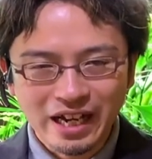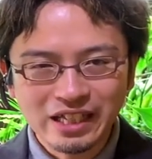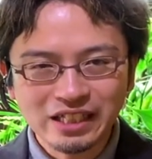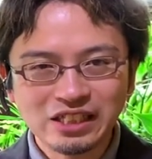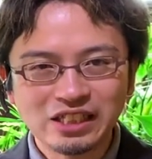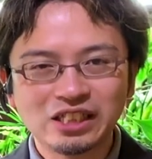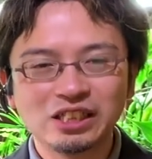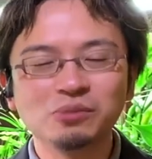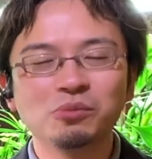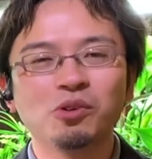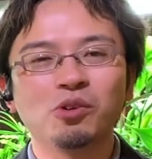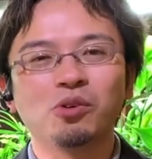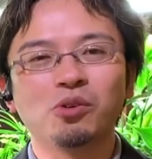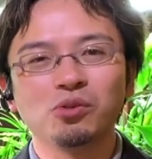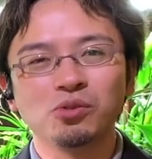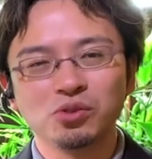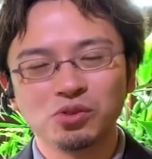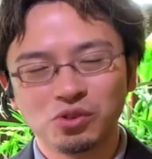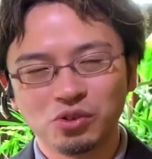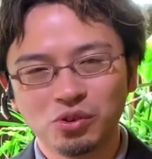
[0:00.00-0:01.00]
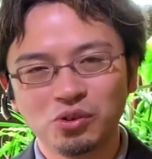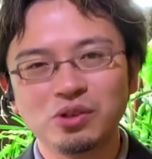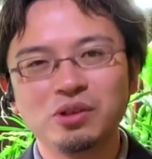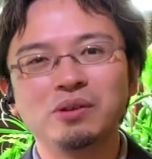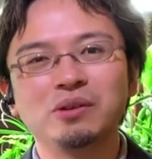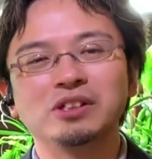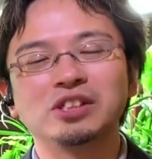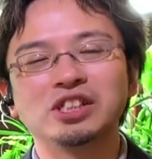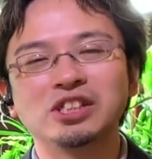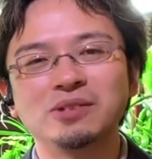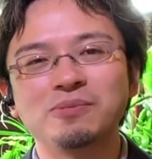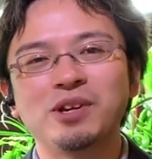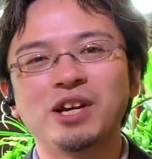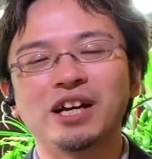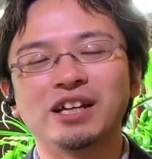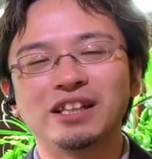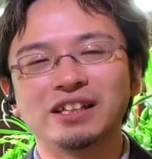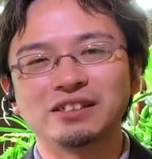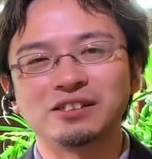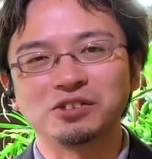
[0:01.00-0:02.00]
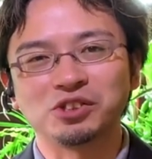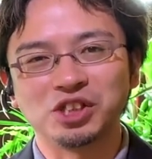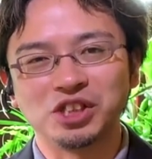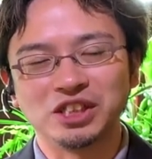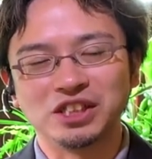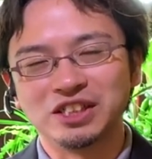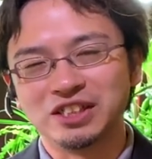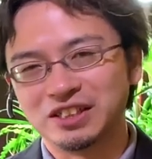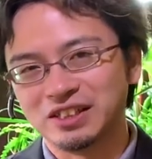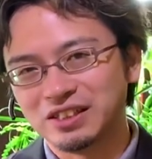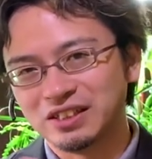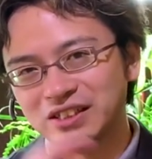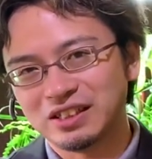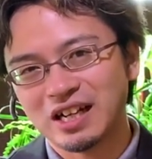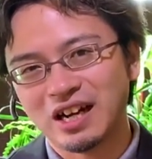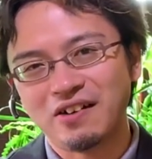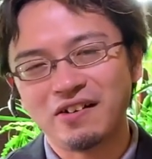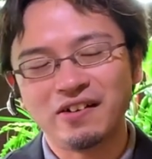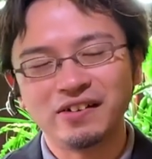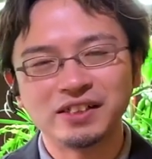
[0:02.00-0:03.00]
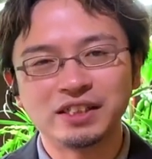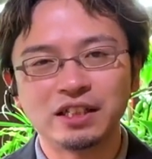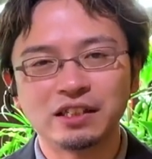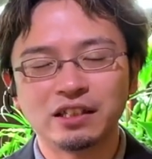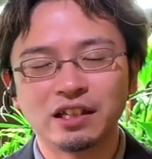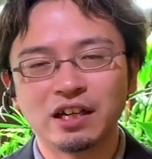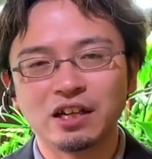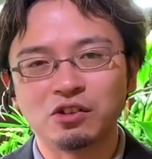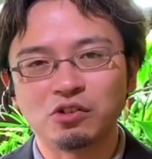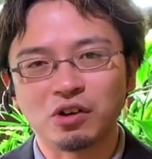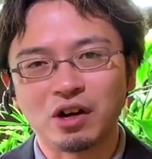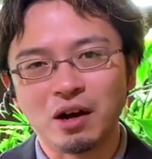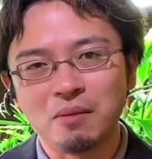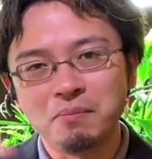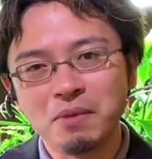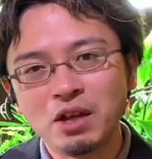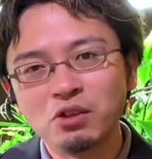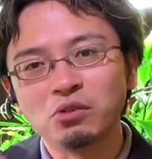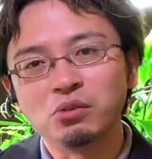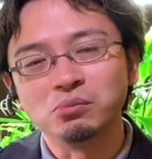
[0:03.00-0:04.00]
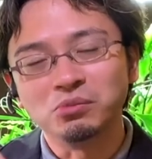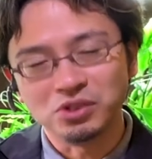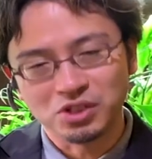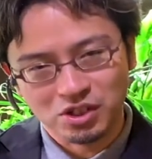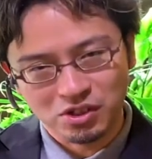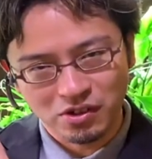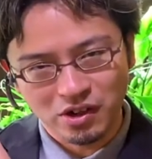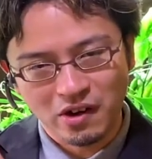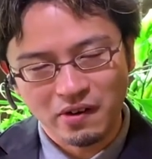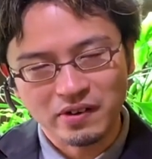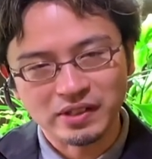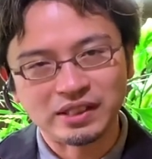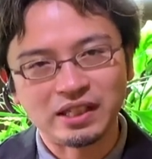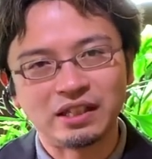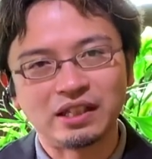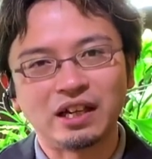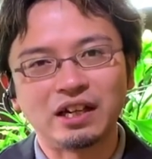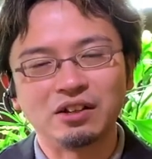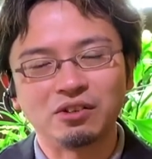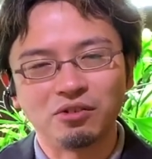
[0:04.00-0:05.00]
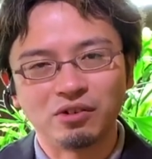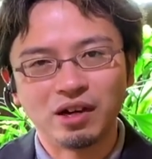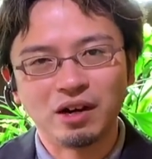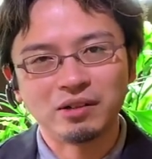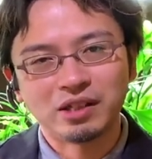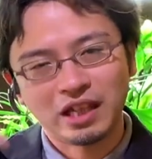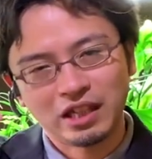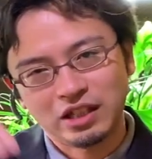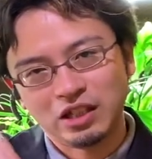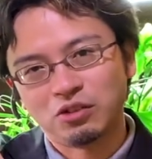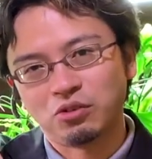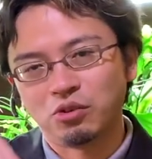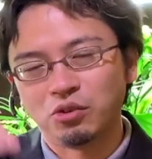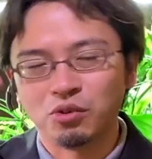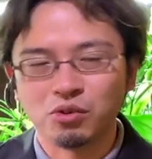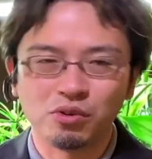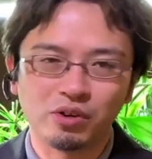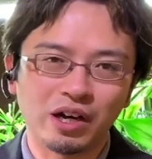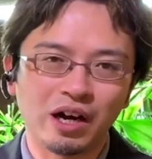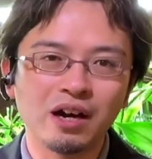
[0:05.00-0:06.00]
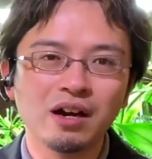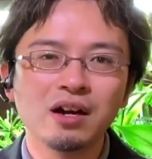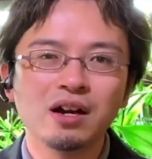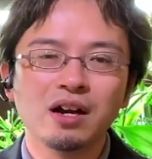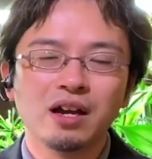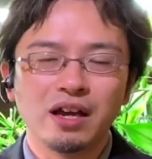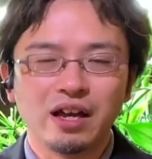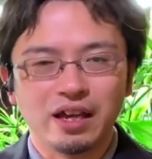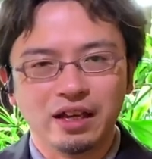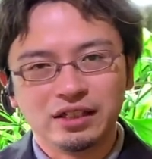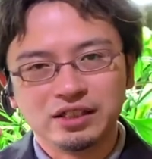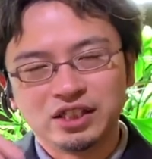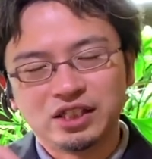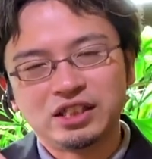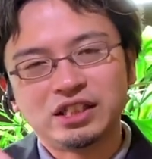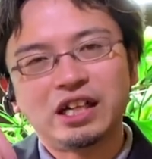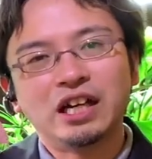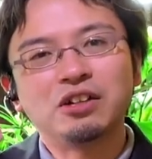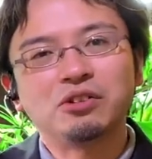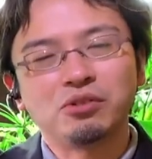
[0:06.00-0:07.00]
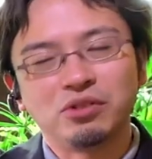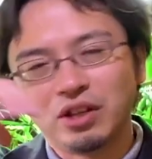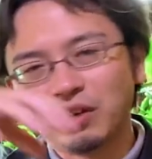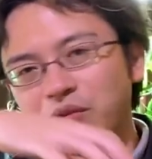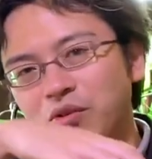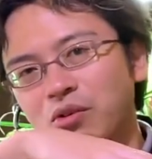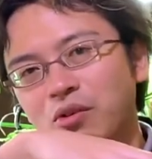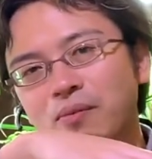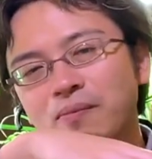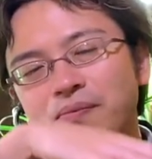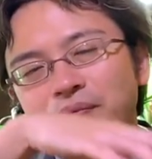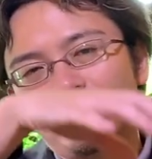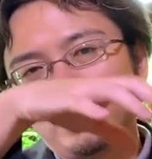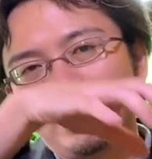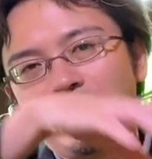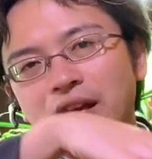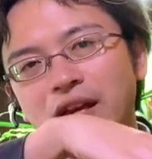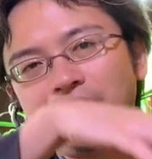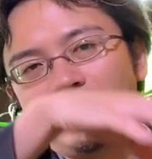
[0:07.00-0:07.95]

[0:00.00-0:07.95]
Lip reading: impressive, such as the placement of the stones, the way that each stone is facing, their textures, and so on.